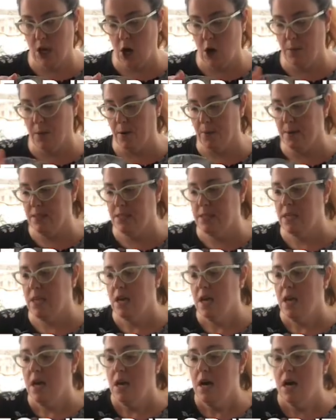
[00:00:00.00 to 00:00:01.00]
all-purpose.
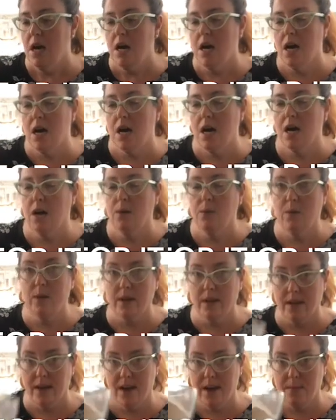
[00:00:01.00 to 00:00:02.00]

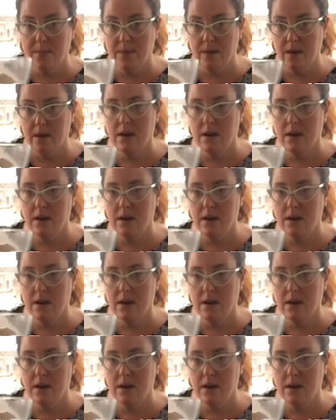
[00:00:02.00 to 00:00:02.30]
1 cup